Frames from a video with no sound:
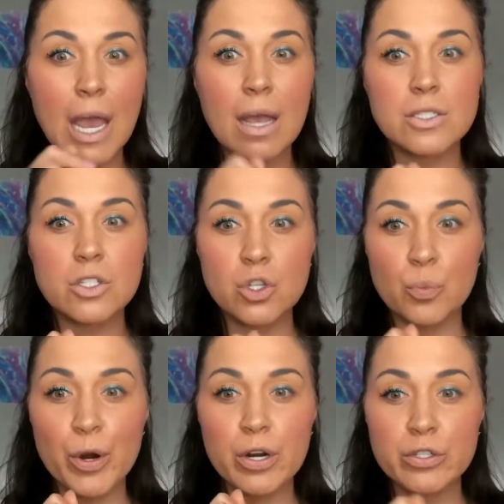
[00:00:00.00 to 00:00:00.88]

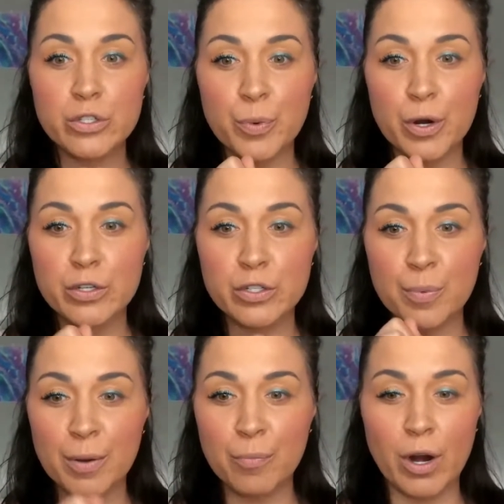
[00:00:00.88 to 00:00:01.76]
Super, super,
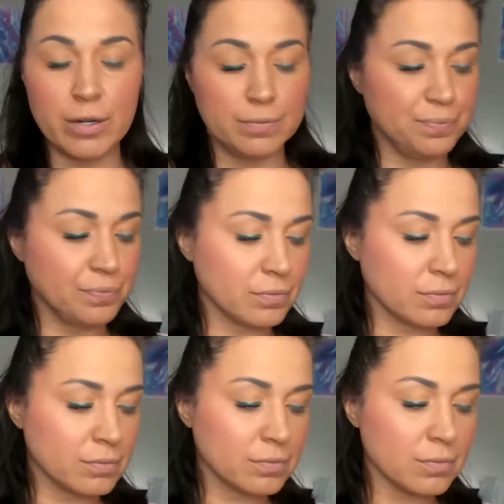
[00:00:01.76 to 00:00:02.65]
super important.
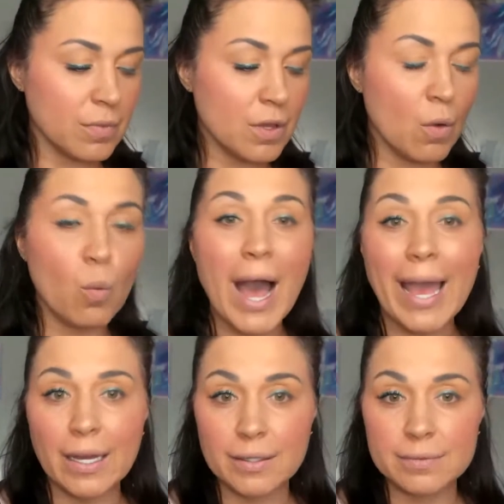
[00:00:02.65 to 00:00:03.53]

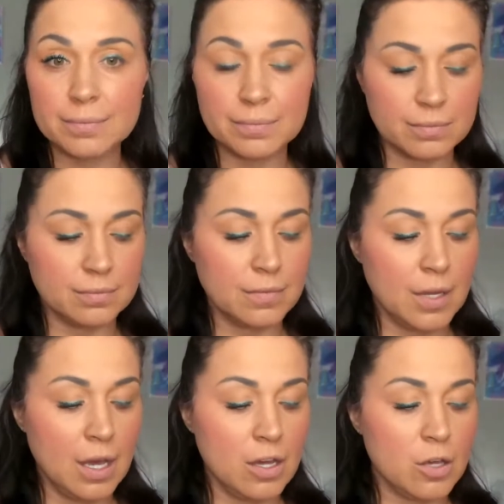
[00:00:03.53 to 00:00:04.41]
Why?
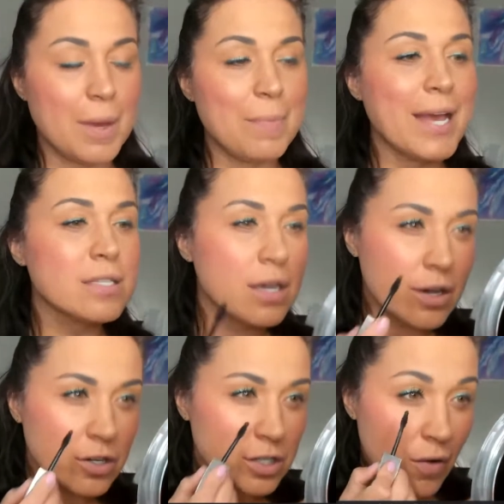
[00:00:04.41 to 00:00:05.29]
You might be asking
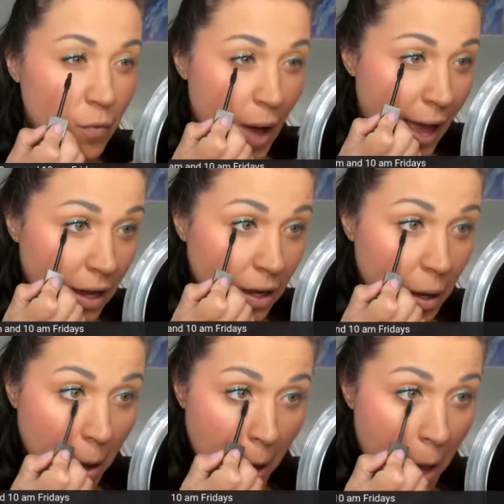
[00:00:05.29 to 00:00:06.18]
yourself why.
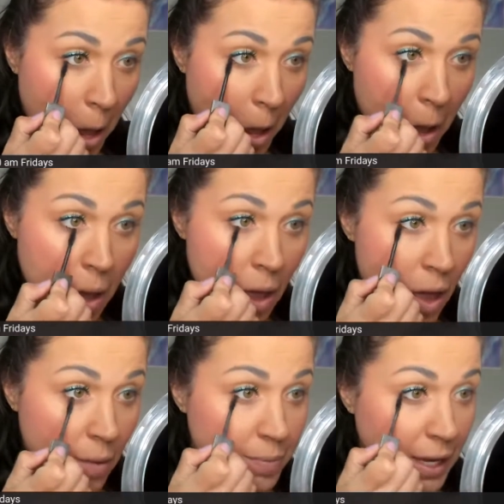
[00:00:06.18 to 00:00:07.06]

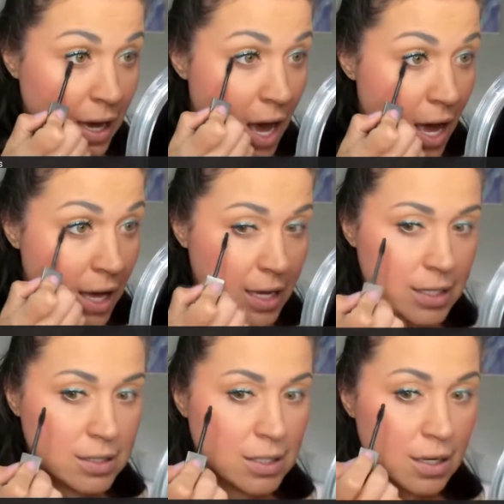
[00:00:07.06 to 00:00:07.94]

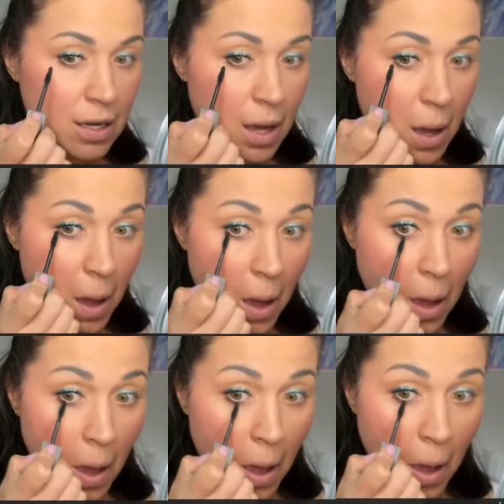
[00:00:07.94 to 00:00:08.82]
Because
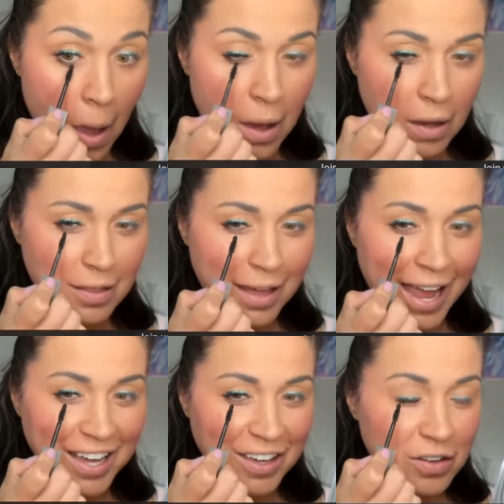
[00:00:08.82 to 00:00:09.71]

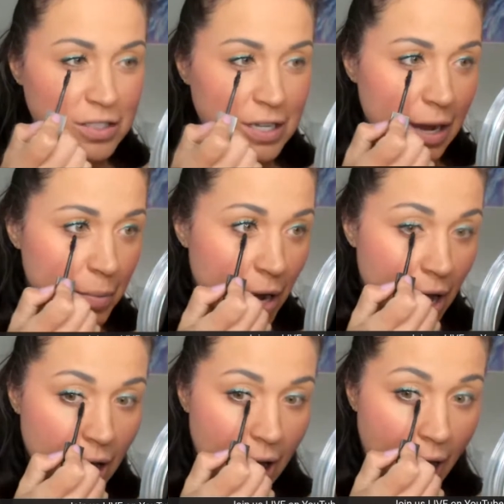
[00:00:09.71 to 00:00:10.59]
Thank you,
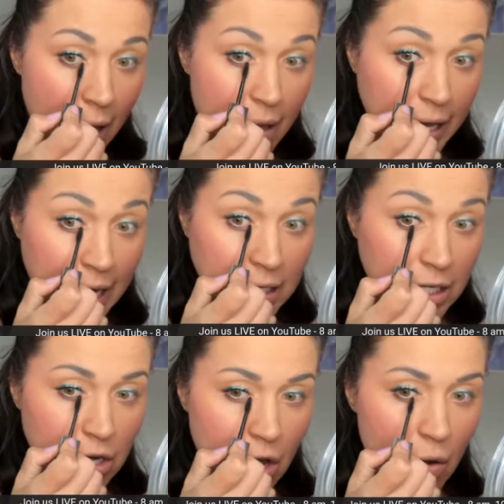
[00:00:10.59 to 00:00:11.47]
Deborah.
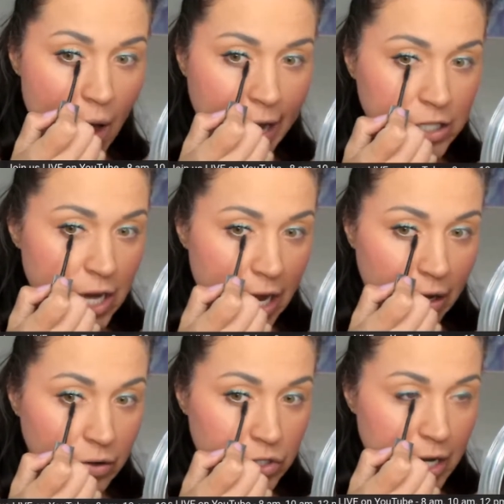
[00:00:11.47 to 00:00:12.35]
Candy, no
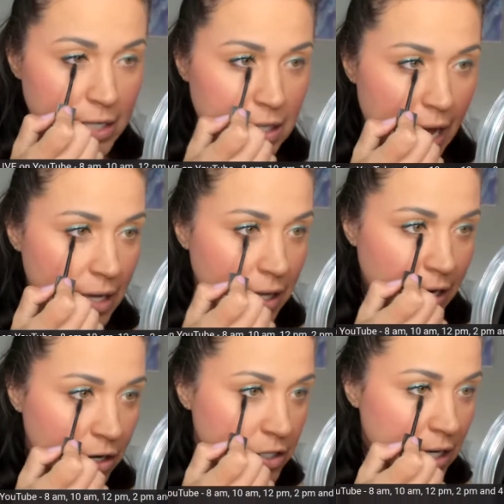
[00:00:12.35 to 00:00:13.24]
eyeshadow, just
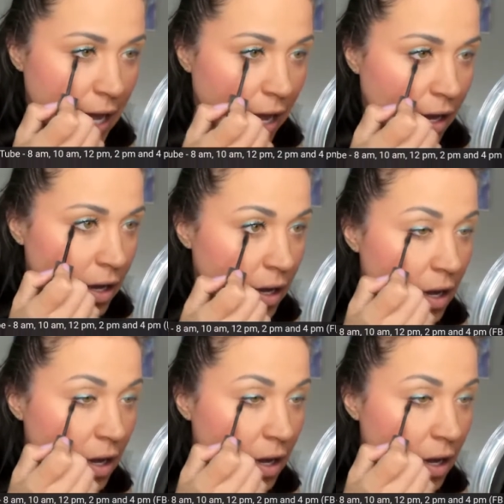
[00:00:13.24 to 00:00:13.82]
eyeliner today.